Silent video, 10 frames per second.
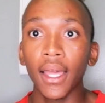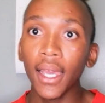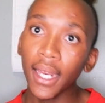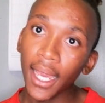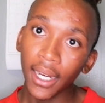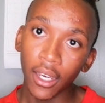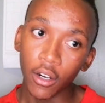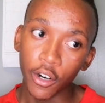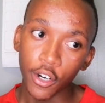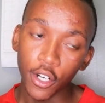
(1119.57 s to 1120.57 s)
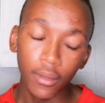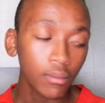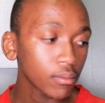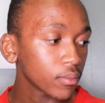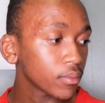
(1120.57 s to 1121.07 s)
It ain't it, girl.
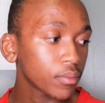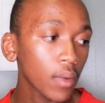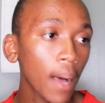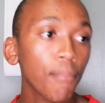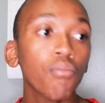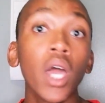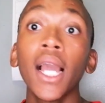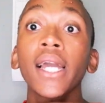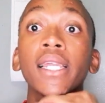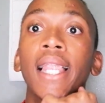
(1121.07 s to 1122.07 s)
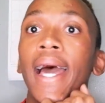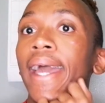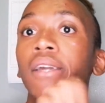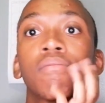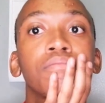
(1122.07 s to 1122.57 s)
I'm not gonna lie.